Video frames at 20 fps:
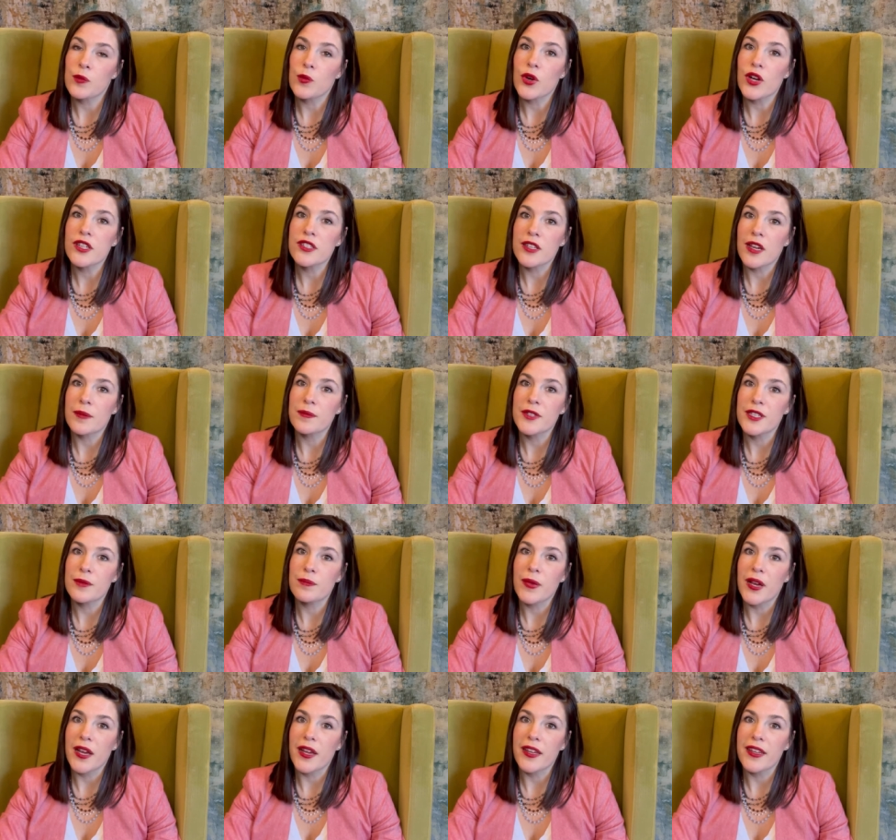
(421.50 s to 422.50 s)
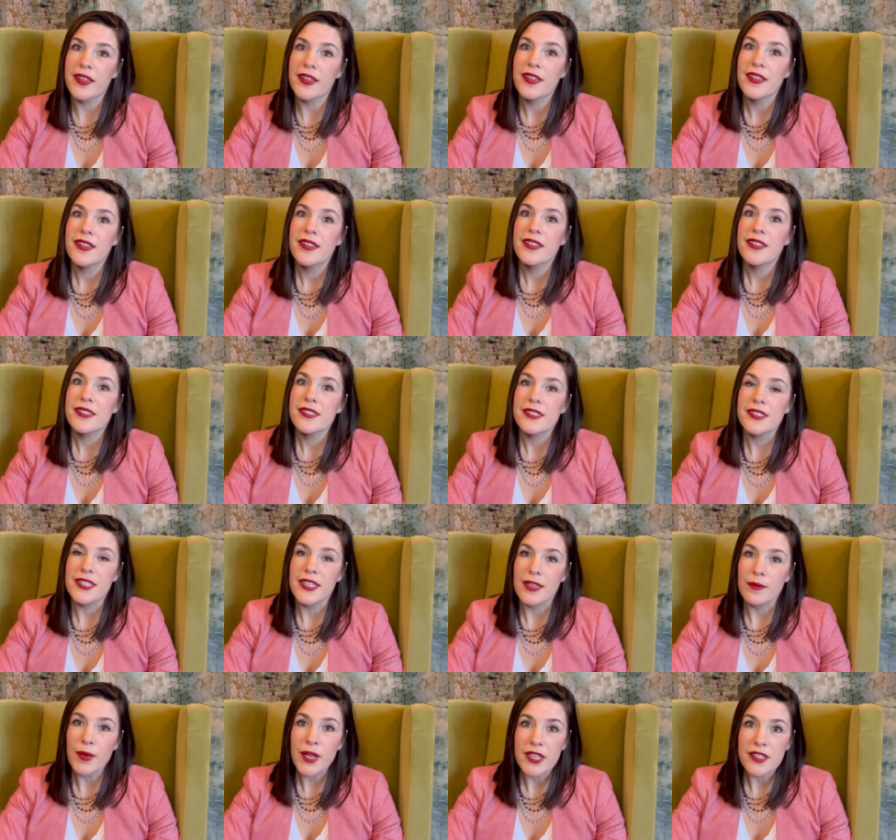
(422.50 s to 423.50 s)
were adopted by C
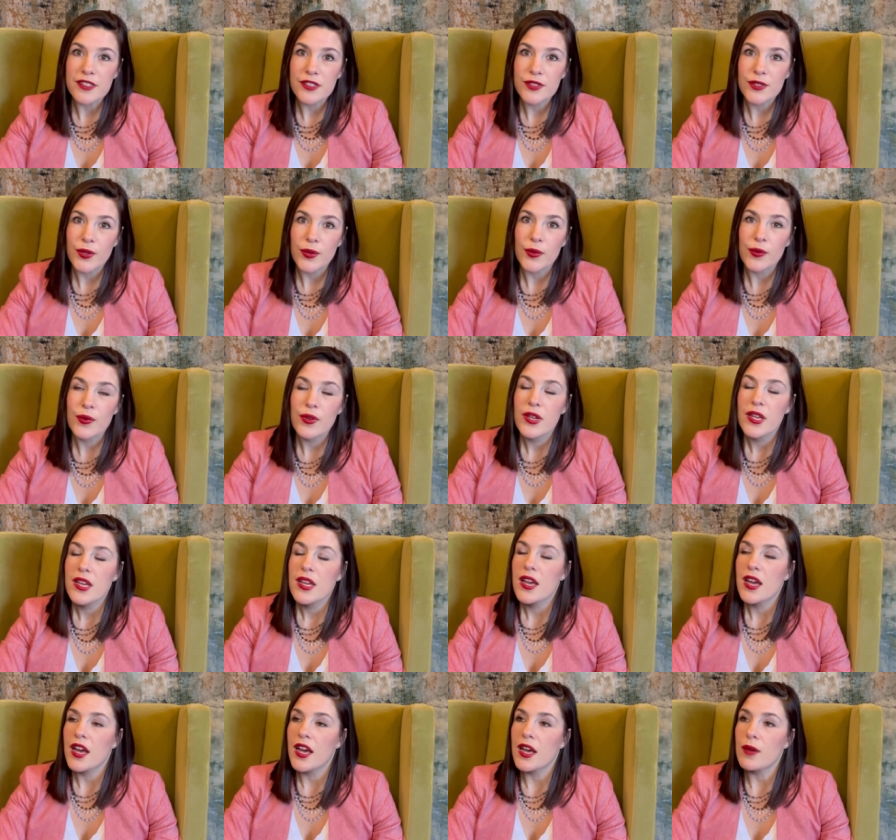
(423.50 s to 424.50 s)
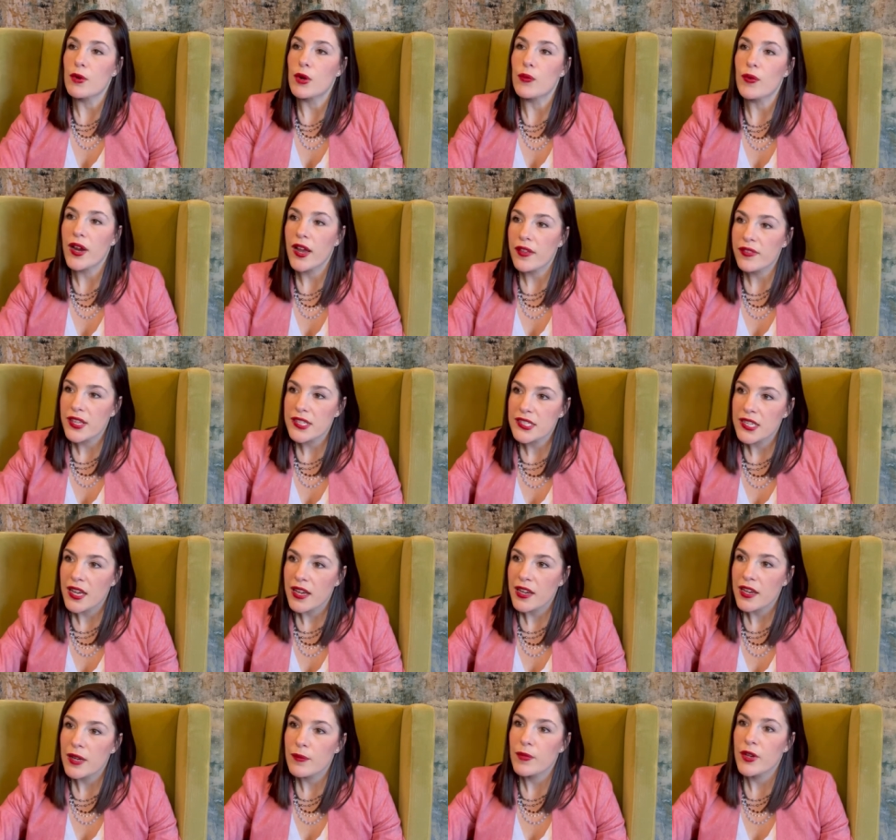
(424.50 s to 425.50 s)
M S. So um, around that
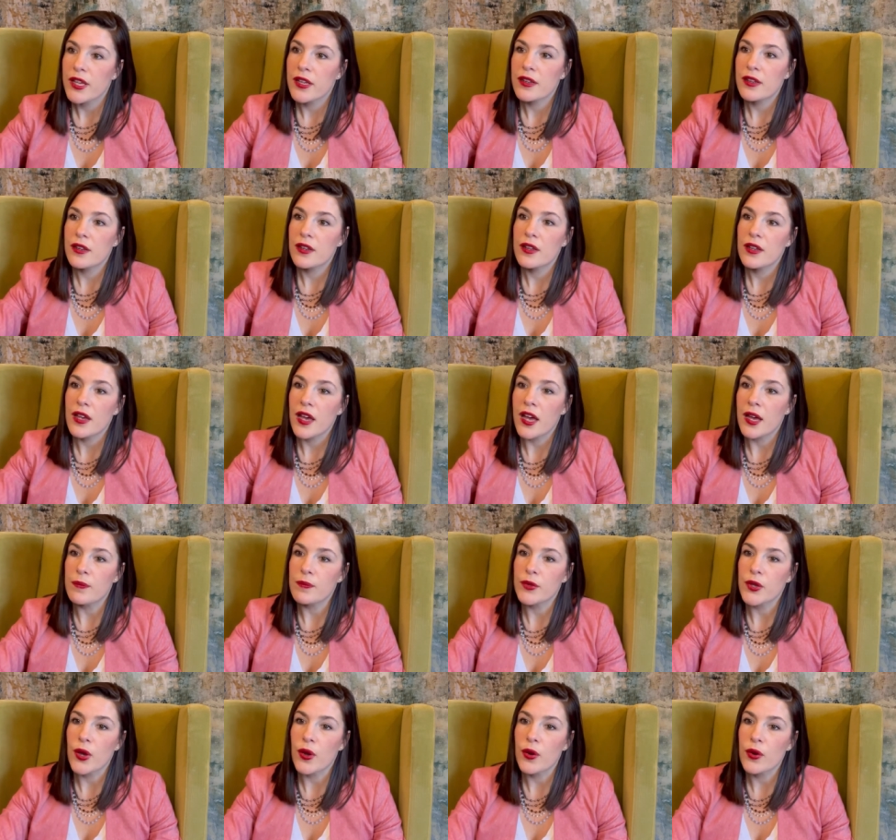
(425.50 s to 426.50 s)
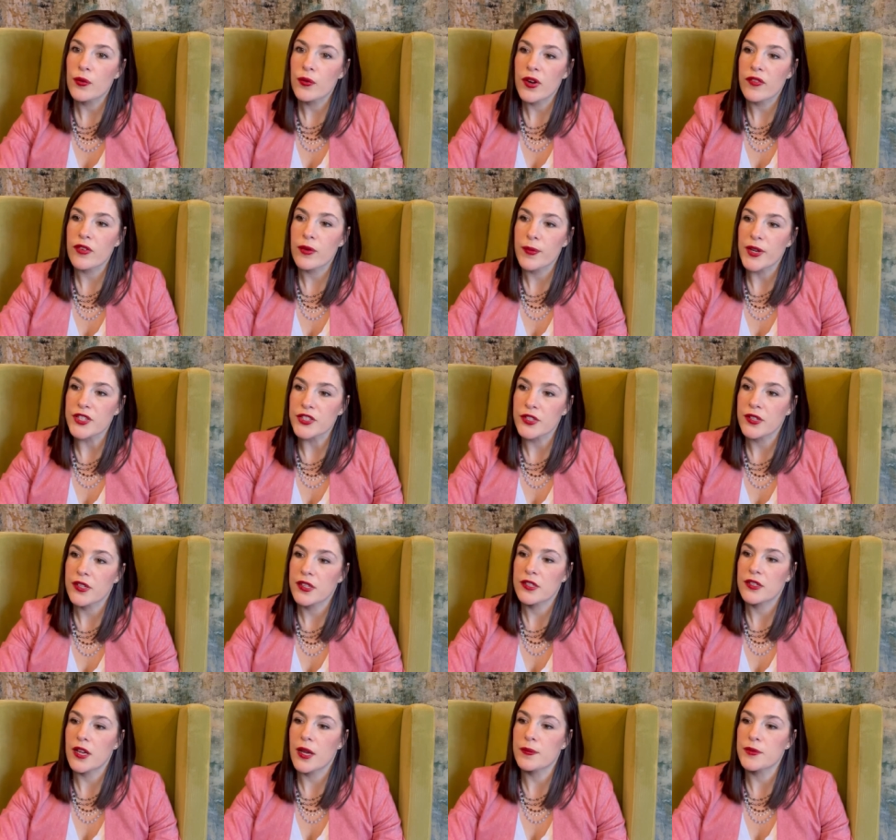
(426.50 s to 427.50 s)
time when um, code reformation and
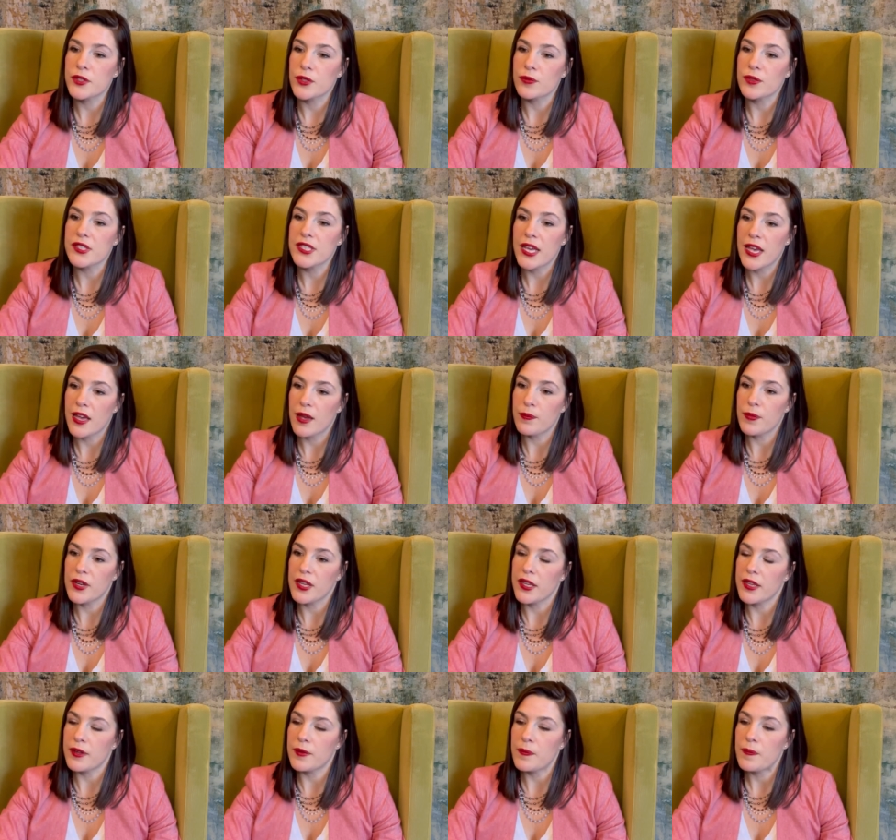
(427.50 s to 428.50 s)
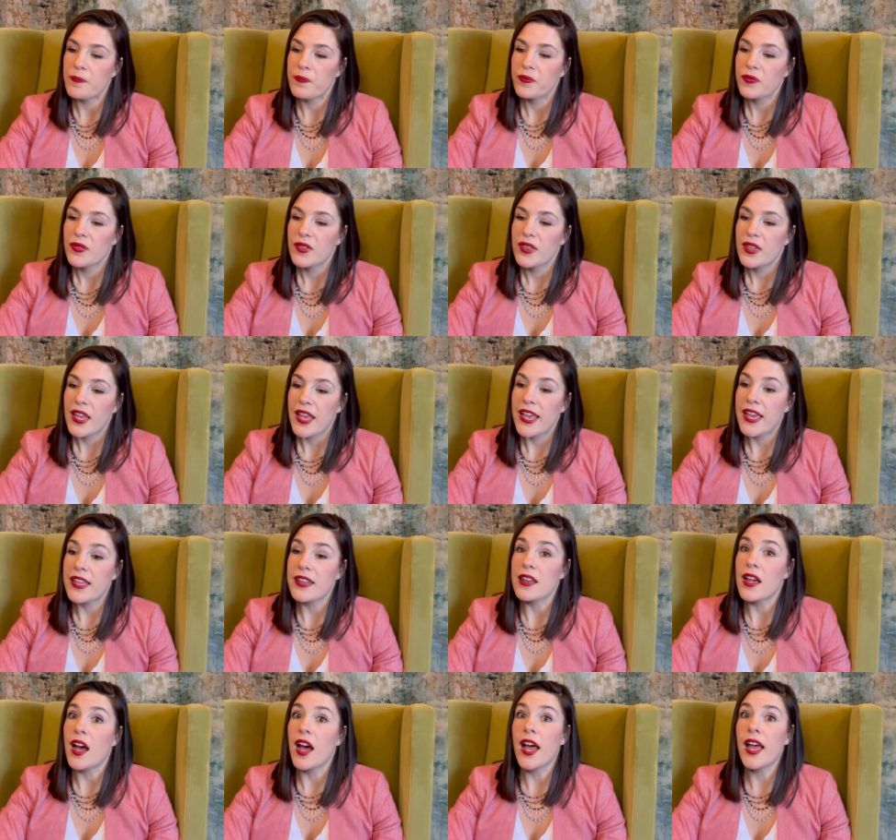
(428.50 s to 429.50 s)
adoption was happening, and
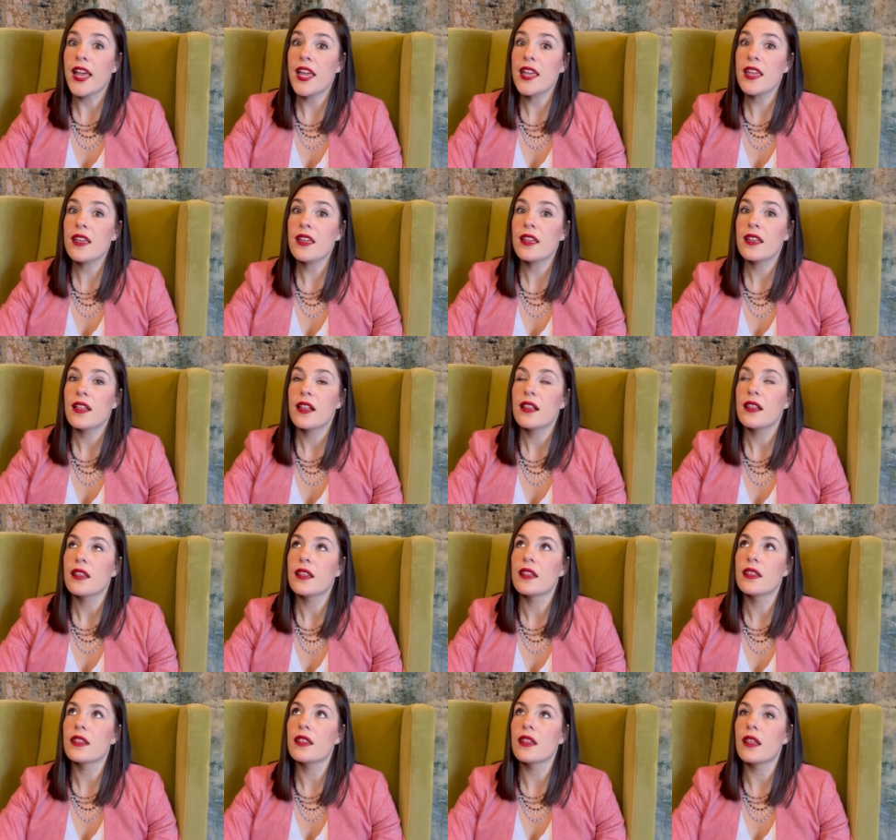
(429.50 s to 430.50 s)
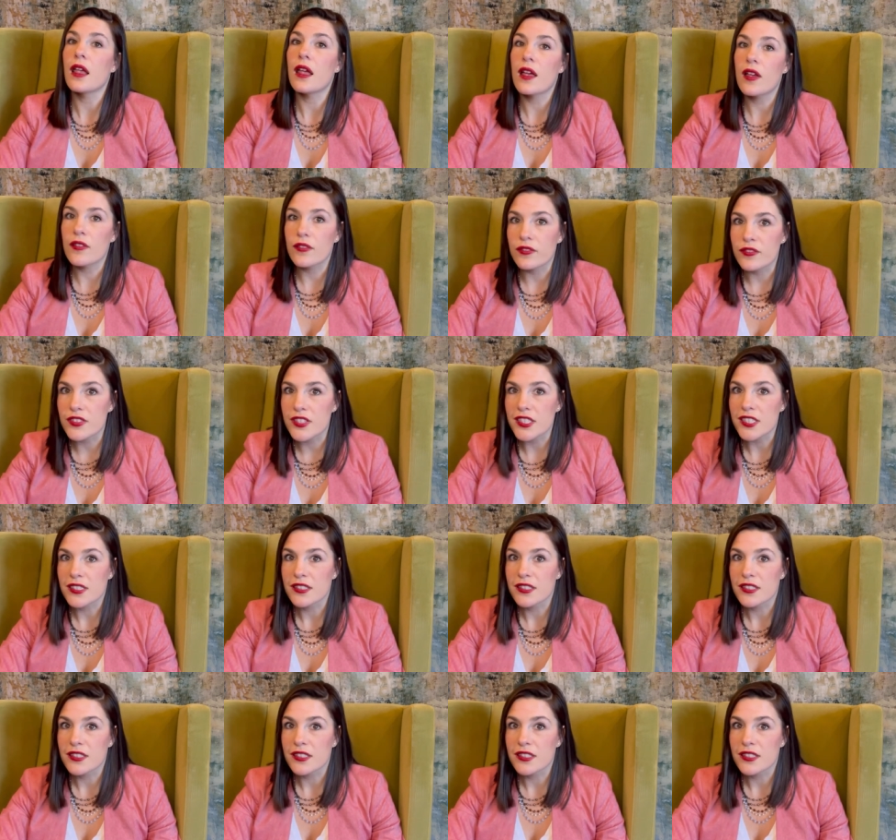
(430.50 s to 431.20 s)
I loved,